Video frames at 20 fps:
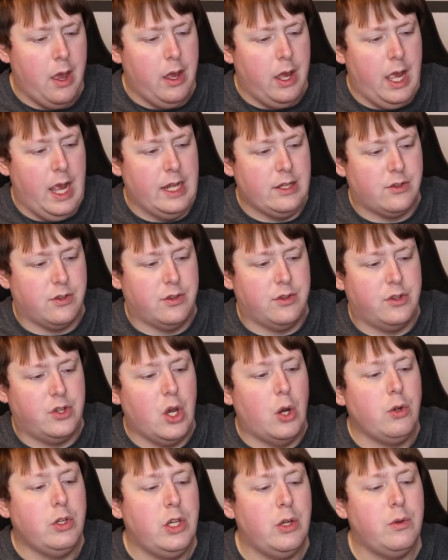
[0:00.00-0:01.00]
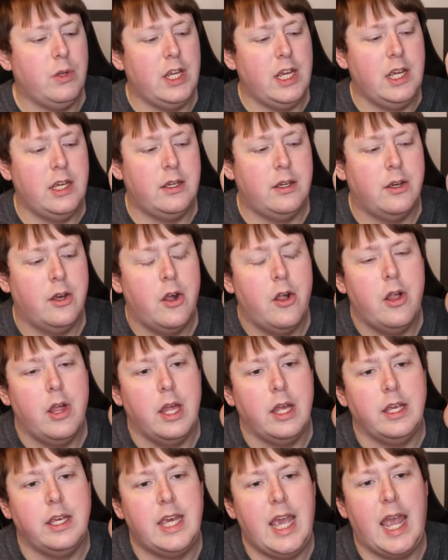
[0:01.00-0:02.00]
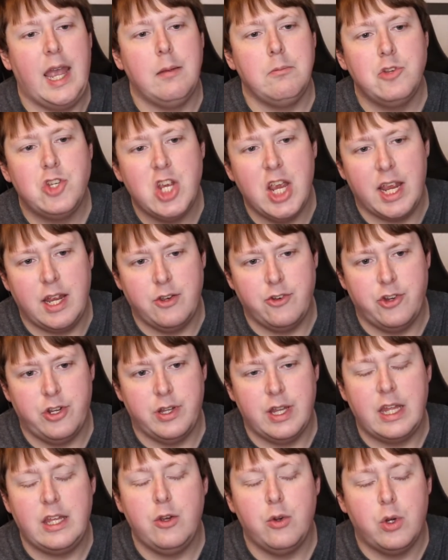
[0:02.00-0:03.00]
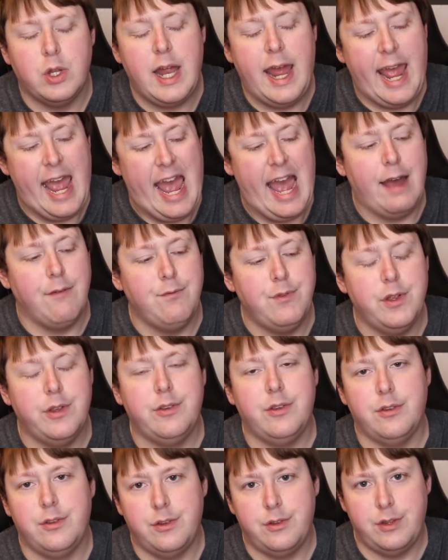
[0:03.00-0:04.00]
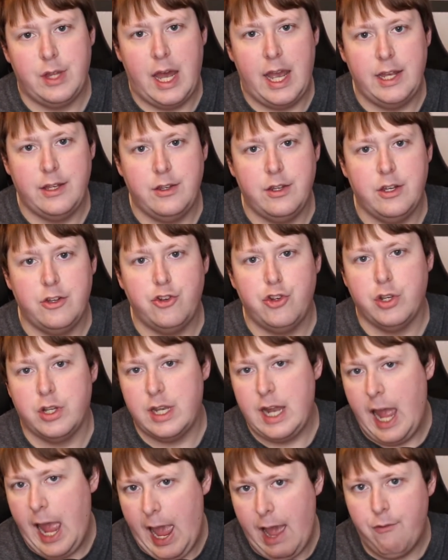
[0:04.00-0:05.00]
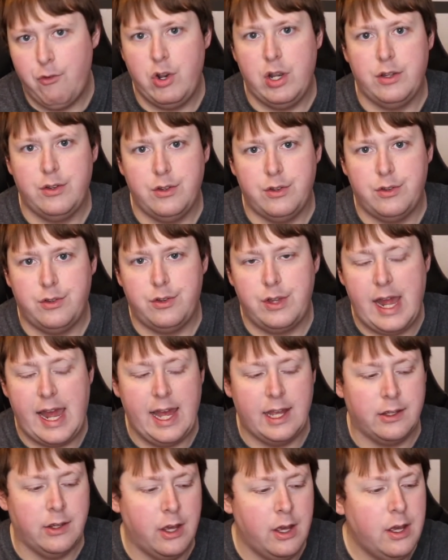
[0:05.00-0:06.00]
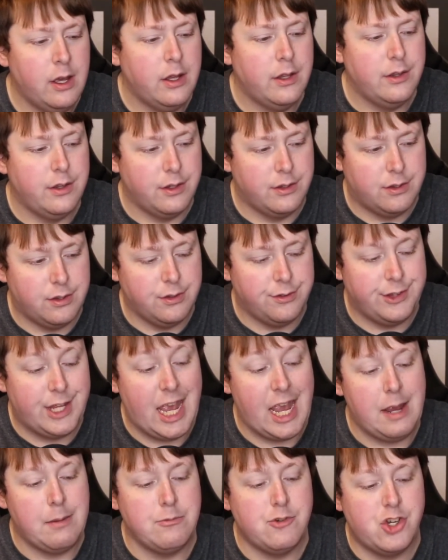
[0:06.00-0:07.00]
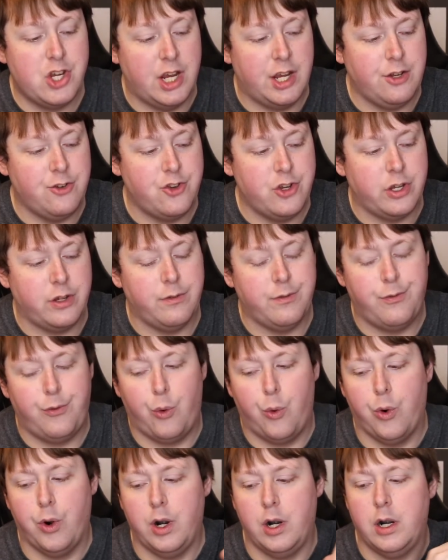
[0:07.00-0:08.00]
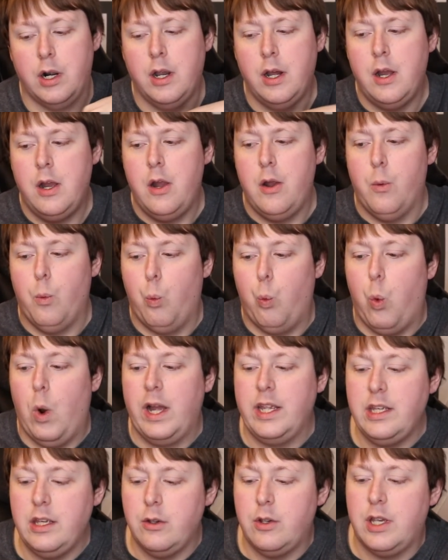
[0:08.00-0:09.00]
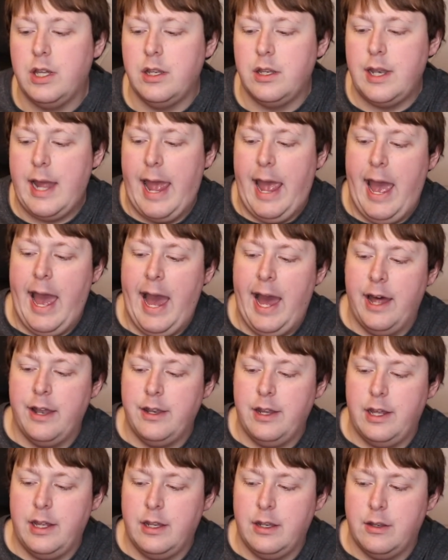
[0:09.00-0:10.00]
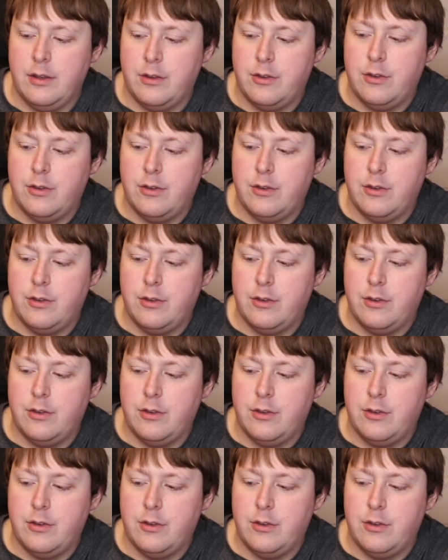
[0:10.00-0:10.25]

It's so unique and game changing that you could have this as a side dish, you could have it as a snack. This is game changing for what you can add and